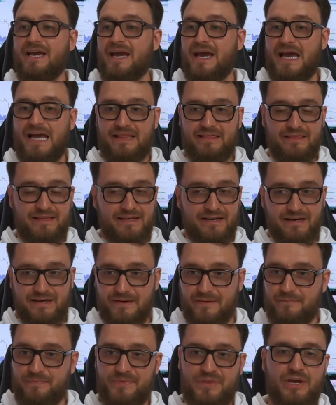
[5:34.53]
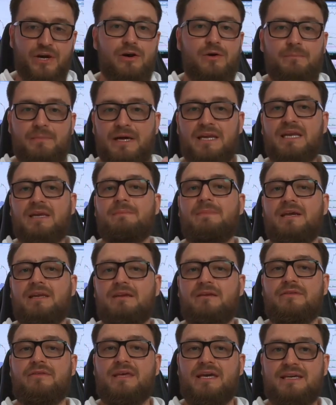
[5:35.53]
And there are many,
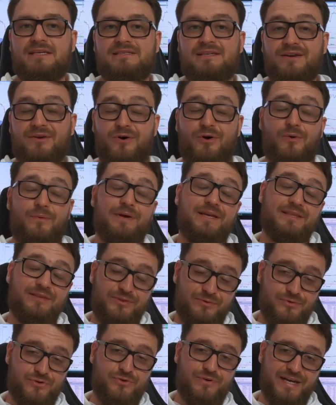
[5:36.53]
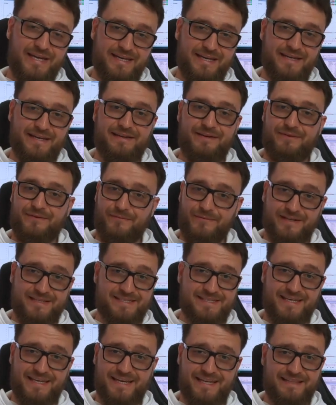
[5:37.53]
many things that go into trading. And
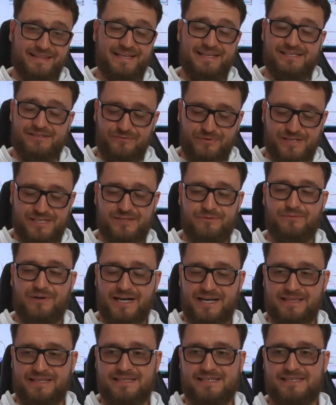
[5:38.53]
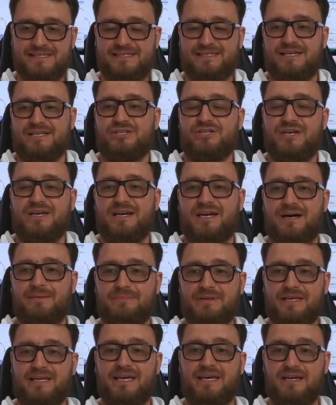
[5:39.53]
once again, that's the reason why this is such a
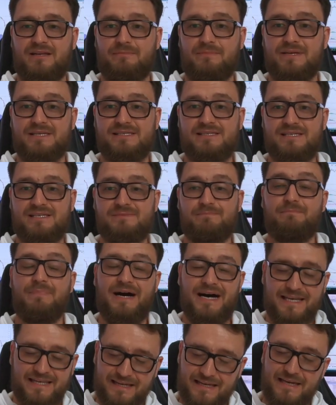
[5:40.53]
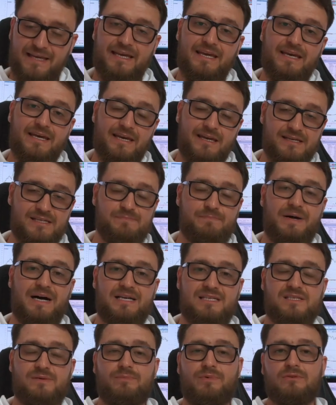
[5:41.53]
complicated business. But it is
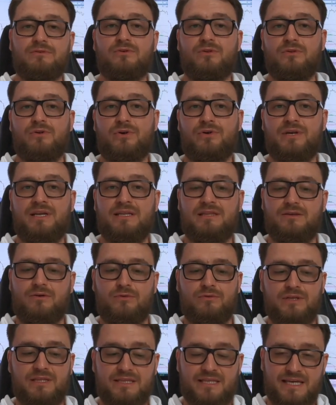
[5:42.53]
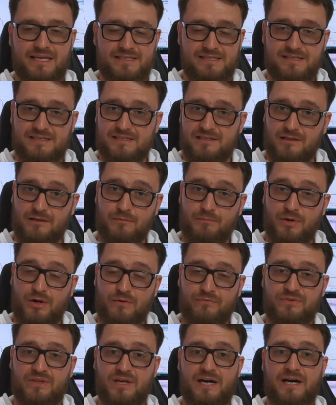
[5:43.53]
possible to learn it. All it takes is a little bit
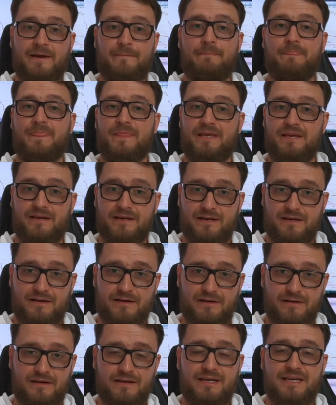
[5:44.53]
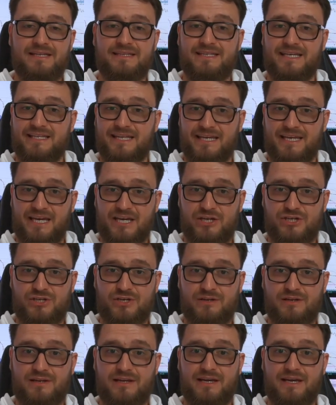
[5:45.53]
of time,
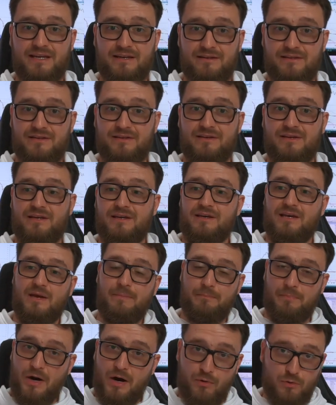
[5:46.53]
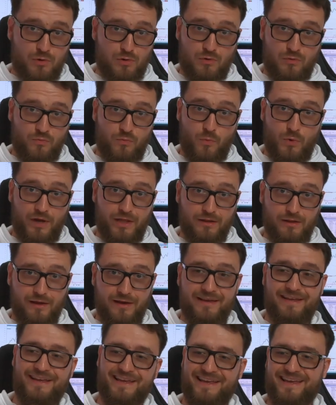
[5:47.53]
dedication, and a power of will.
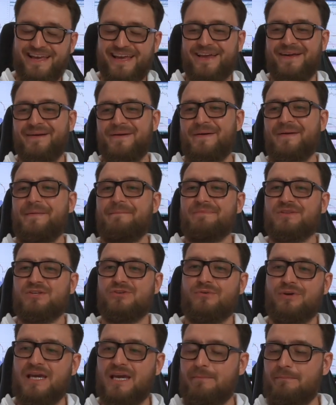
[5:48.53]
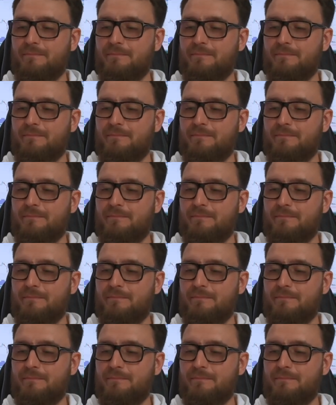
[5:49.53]
So, okay,